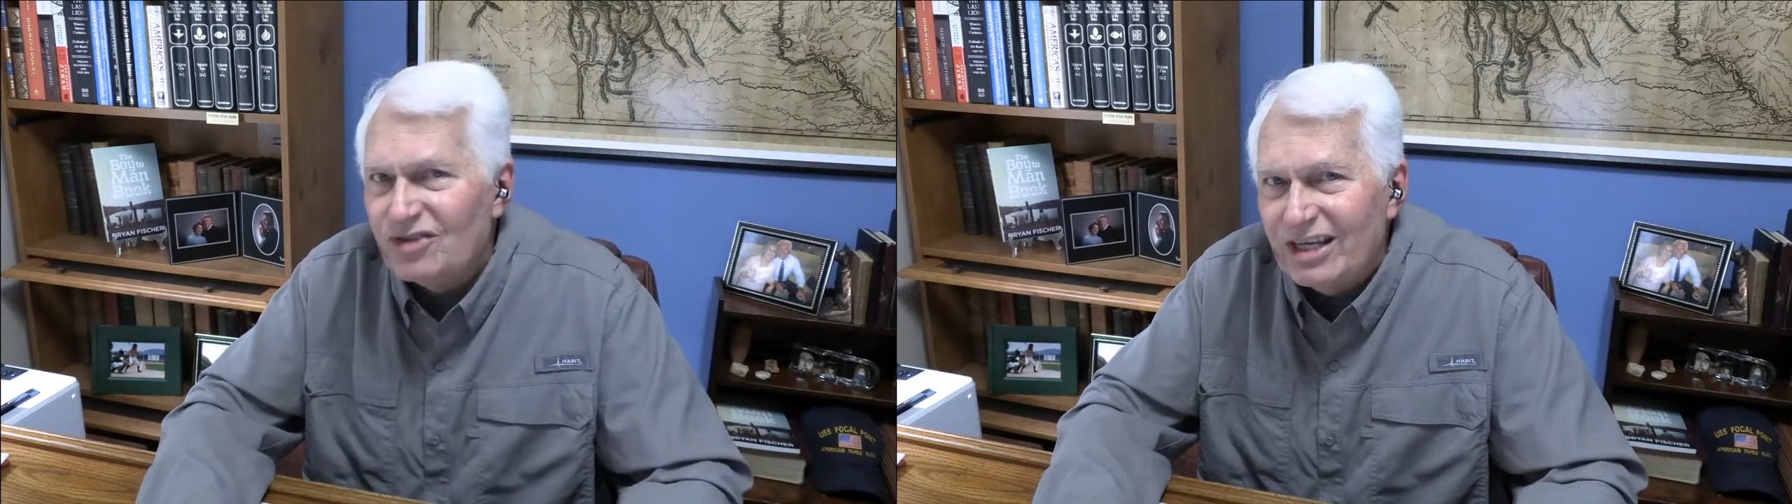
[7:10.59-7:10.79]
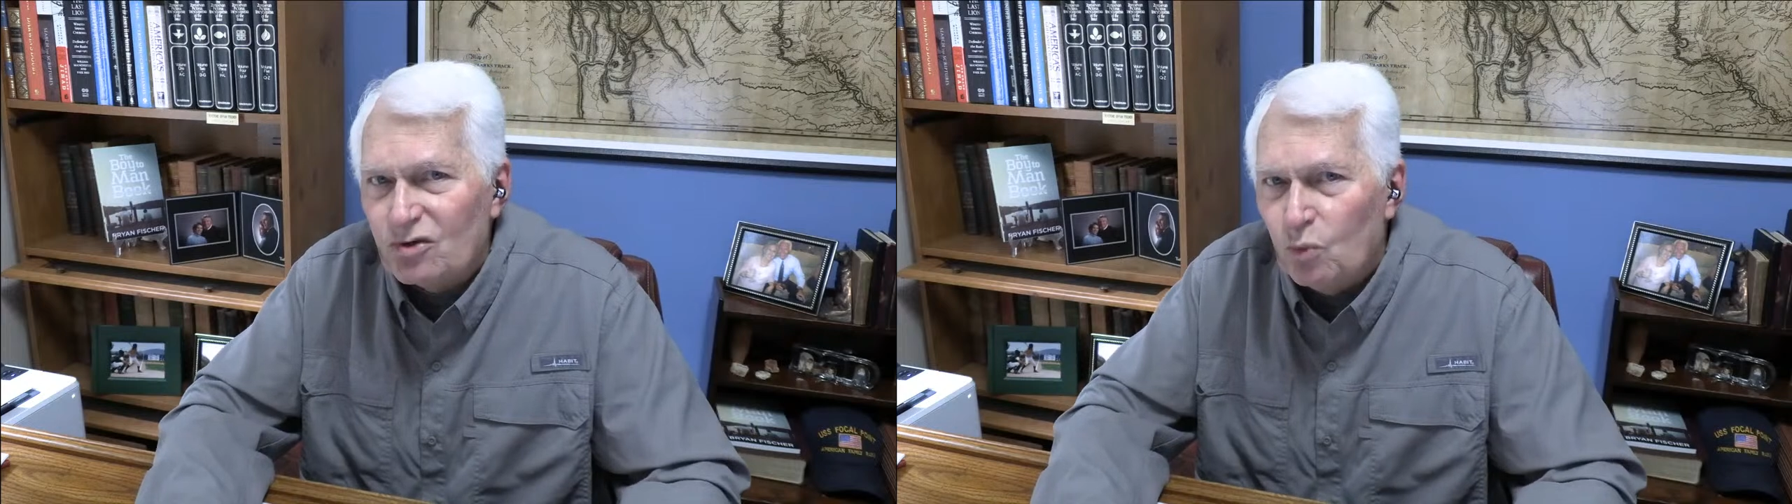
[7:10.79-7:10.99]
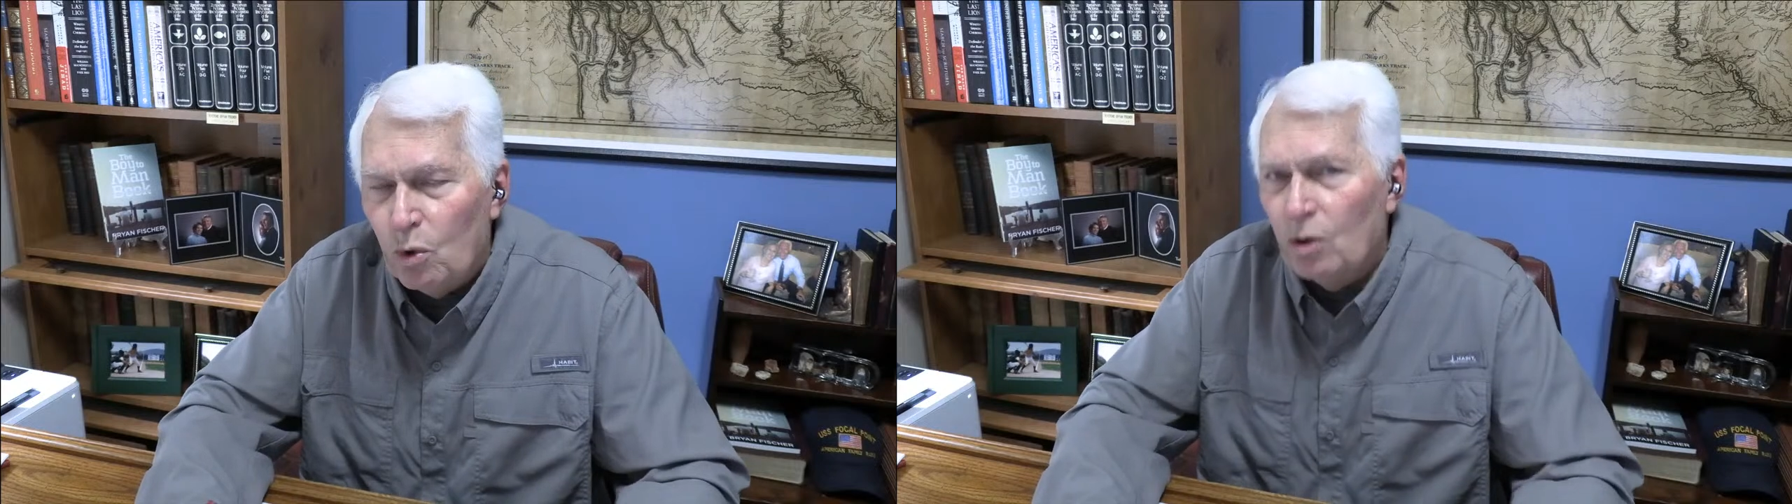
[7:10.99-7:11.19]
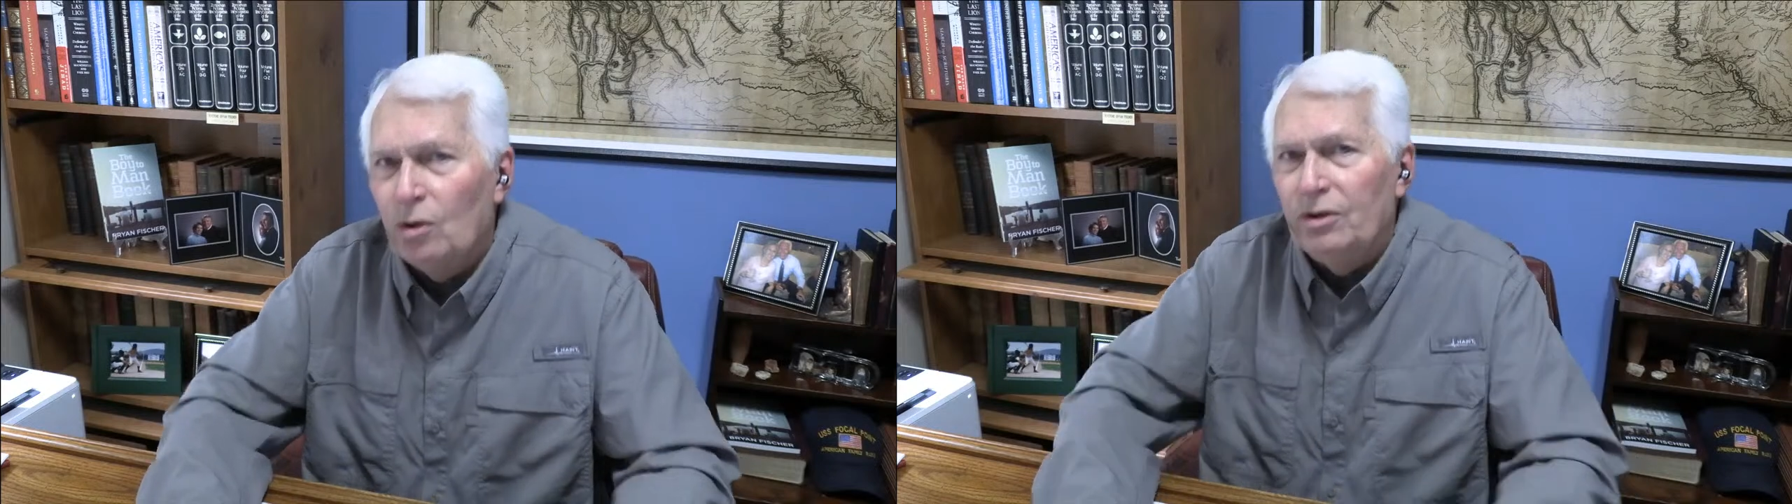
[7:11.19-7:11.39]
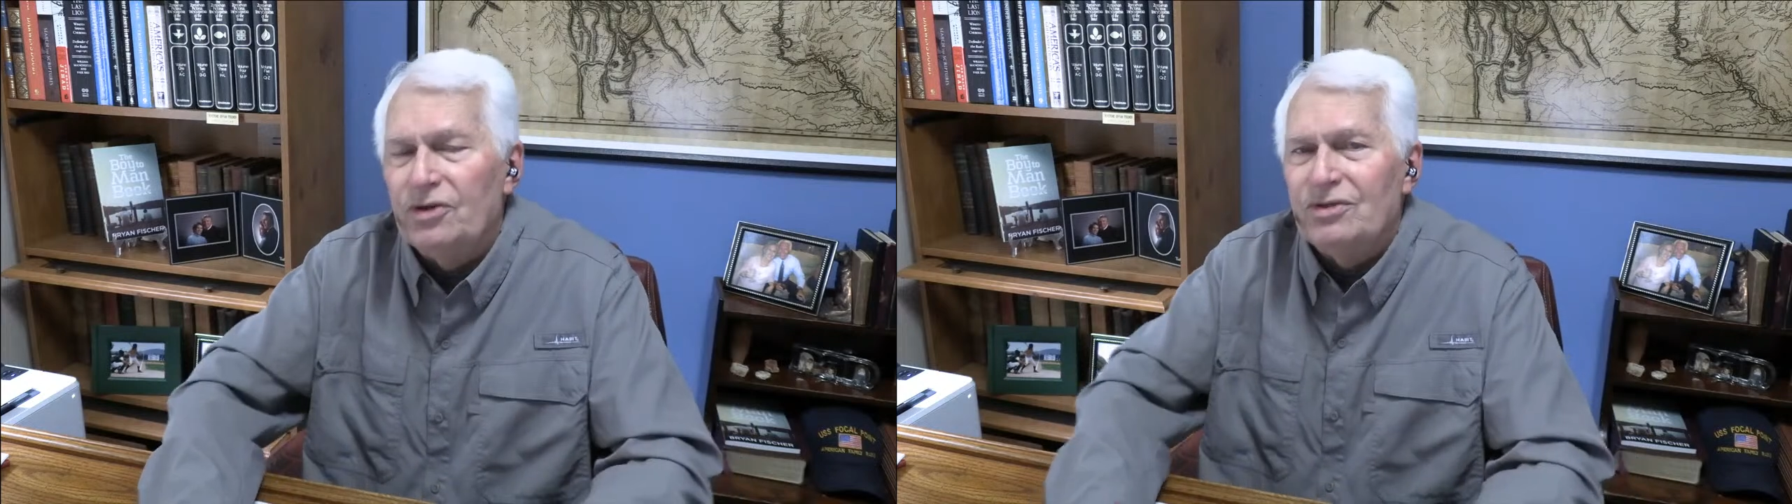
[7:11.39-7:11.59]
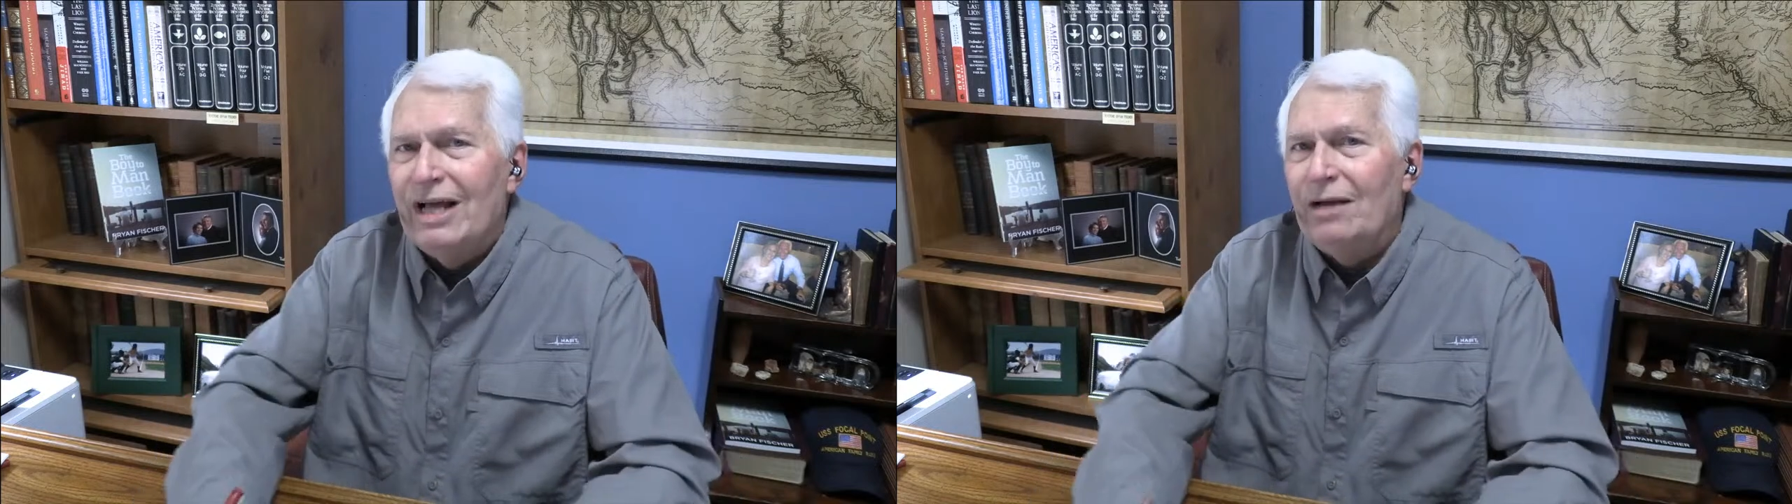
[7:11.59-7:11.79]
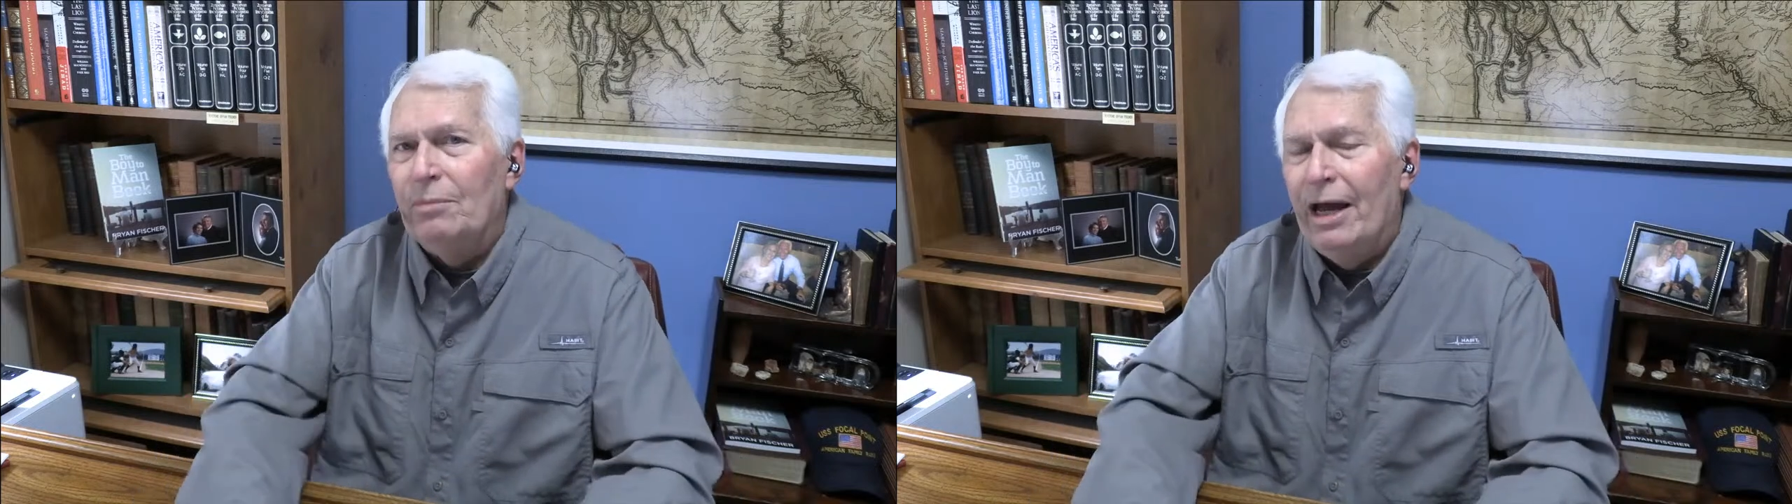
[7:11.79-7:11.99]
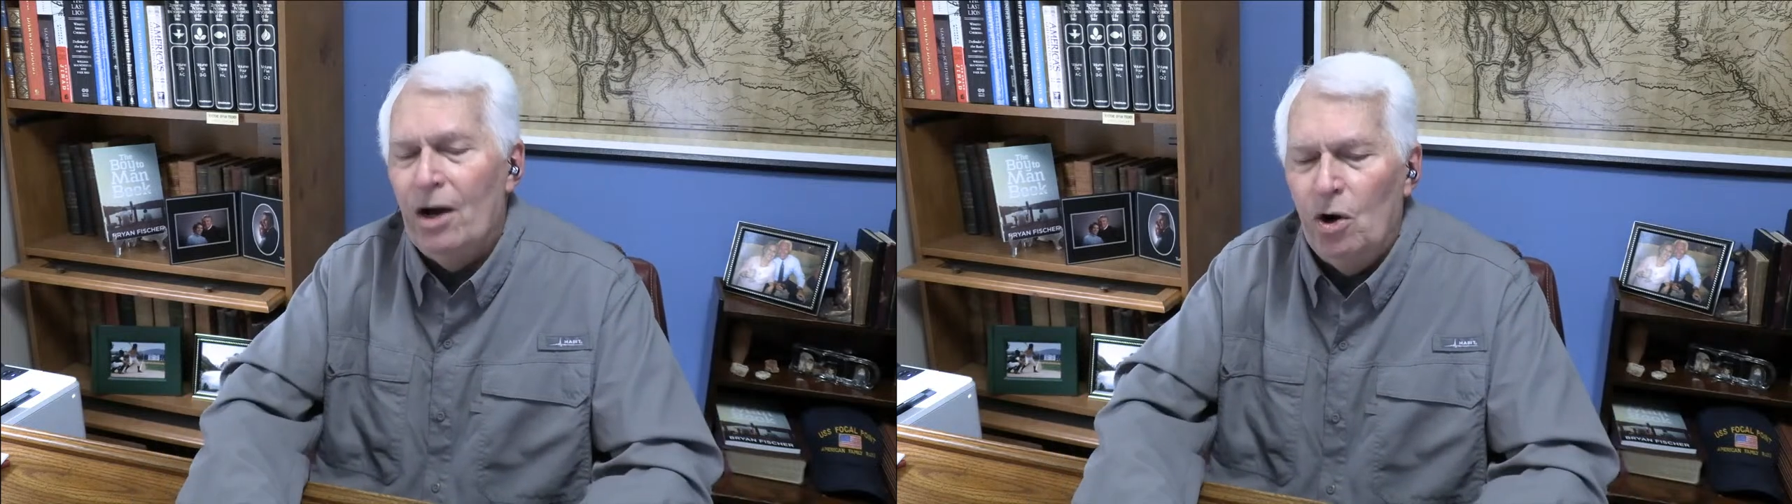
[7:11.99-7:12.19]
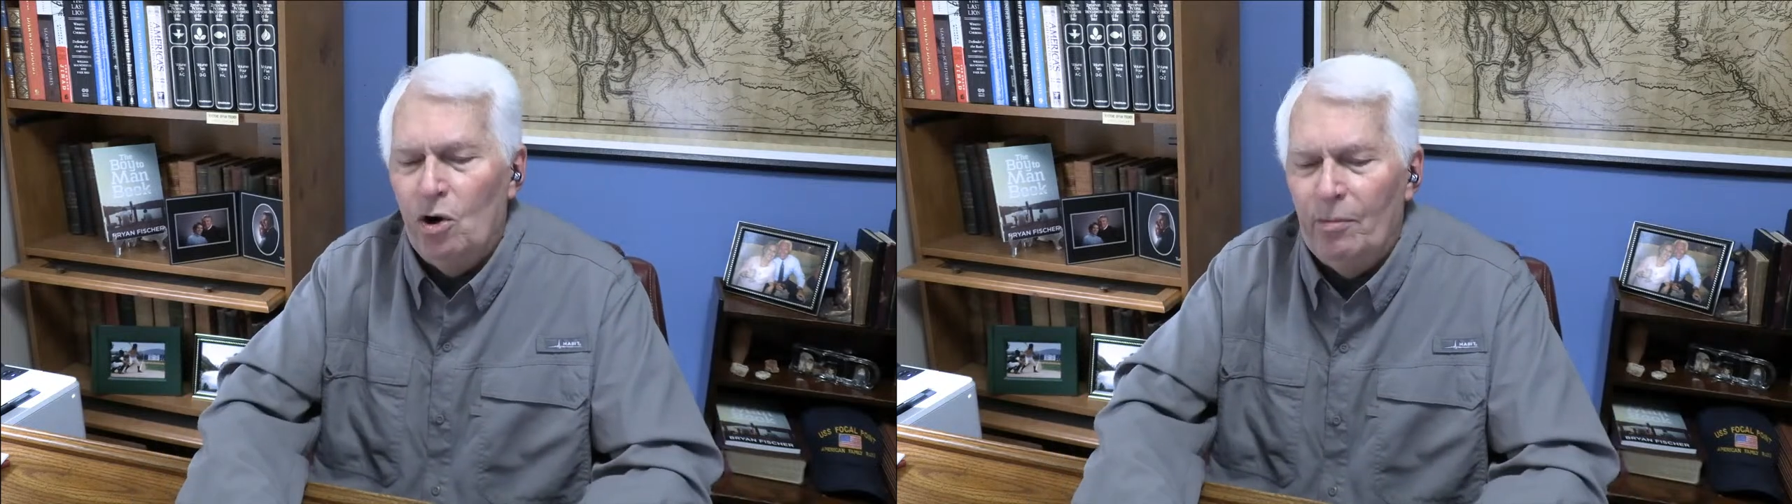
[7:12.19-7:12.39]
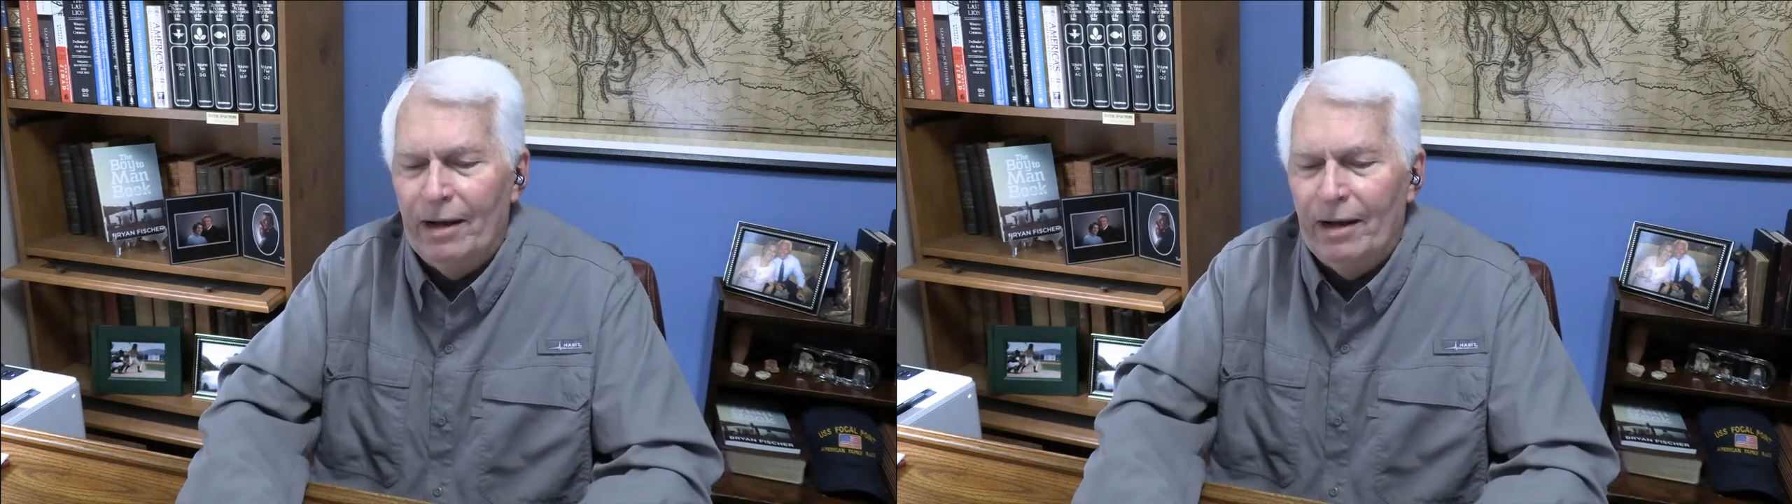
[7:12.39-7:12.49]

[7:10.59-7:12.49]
"This world is not my home,